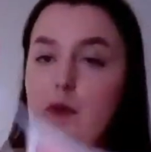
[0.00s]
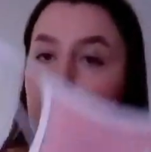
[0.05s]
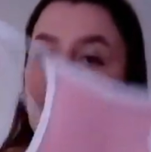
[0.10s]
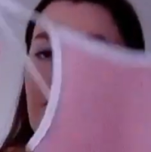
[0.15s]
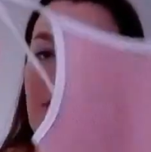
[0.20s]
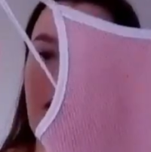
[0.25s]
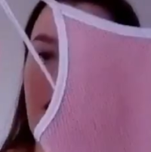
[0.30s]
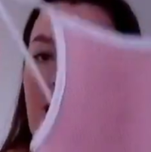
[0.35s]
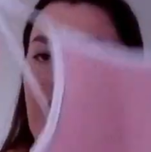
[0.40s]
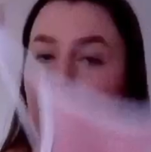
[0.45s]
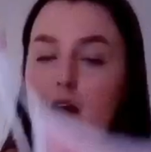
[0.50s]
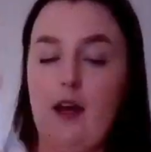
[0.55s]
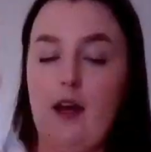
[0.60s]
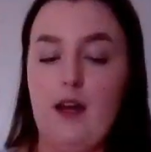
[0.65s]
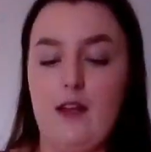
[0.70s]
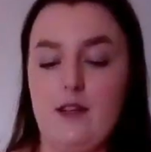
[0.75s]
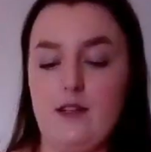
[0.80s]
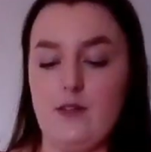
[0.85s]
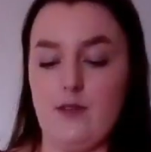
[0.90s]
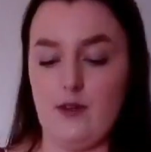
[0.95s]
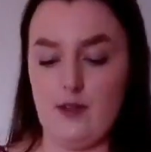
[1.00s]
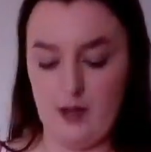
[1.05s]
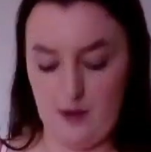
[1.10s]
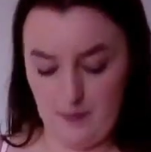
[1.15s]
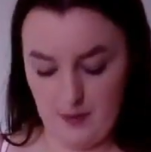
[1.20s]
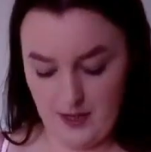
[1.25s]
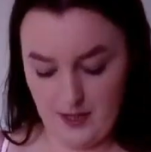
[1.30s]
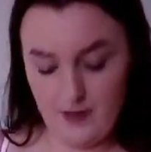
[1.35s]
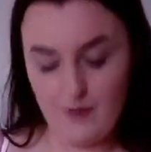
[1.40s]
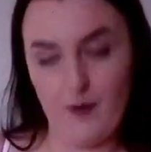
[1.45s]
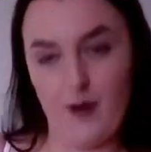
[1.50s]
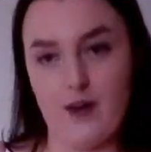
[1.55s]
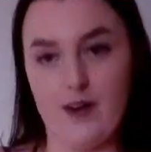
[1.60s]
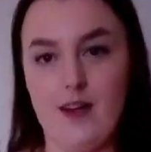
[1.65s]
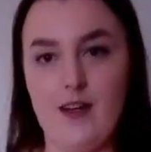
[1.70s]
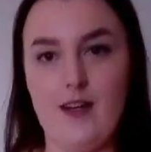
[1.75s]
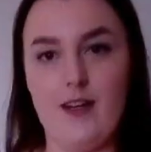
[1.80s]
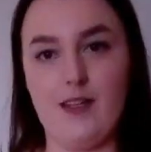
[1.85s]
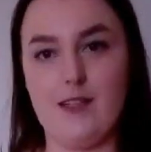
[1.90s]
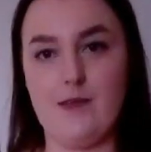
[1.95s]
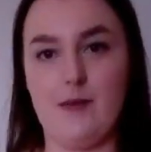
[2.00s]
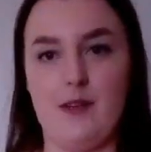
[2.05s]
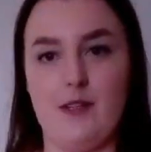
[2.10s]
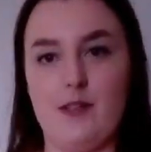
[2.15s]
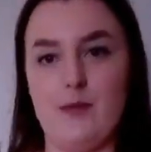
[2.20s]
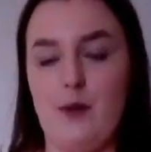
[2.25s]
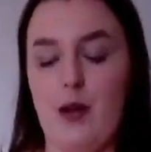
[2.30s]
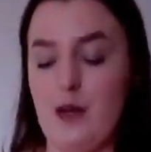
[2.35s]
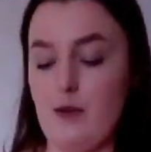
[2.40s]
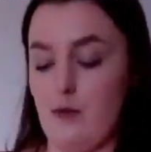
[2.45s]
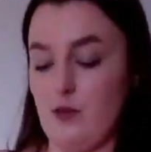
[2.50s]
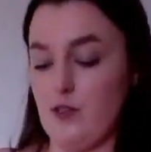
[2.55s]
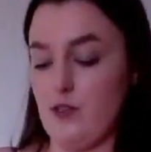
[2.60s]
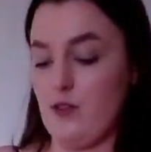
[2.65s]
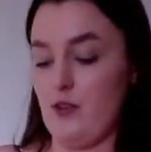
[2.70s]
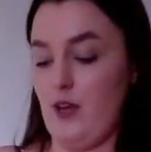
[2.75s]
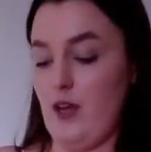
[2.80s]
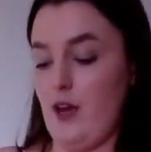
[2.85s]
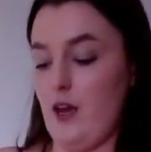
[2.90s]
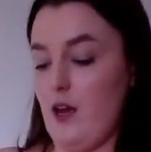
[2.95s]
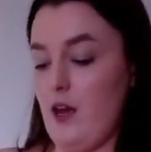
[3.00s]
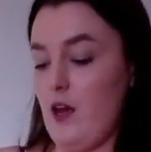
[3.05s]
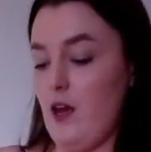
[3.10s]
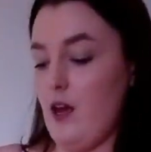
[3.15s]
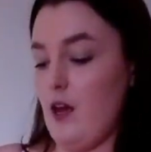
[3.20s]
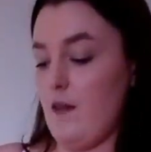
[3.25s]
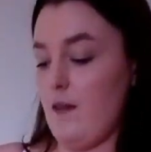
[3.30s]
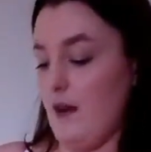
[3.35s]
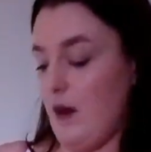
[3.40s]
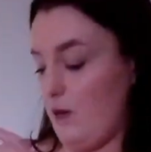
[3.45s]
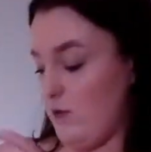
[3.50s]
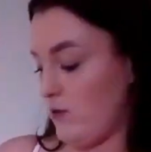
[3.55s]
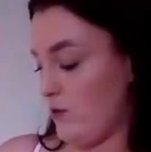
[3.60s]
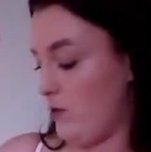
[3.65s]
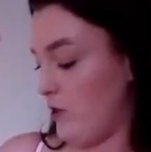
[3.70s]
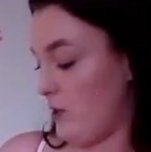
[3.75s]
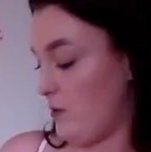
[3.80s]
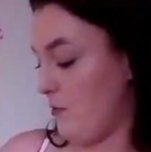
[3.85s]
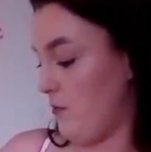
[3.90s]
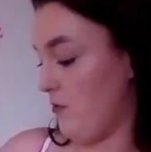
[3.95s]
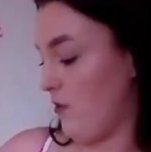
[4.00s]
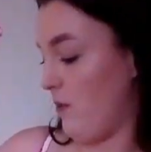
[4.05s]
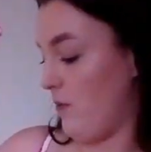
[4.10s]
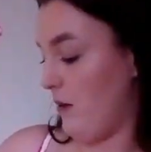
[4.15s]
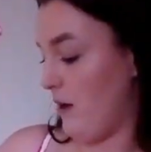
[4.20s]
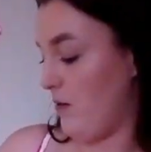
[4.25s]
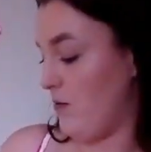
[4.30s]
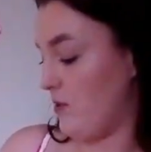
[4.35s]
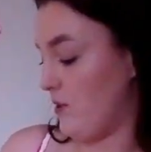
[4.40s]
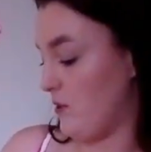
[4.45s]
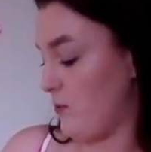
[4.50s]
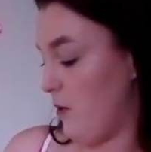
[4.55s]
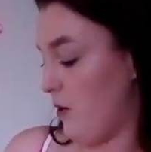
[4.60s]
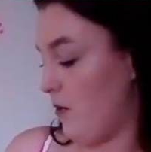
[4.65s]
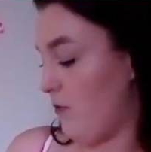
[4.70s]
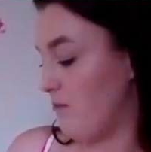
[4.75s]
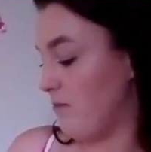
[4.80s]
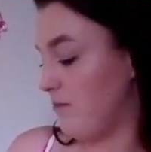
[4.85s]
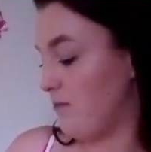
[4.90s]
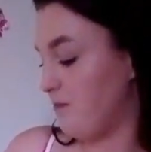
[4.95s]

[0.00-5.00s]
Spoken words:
But yeah, so I've got a pink one as well as a white one. So yeah, that also cost me £3 as well.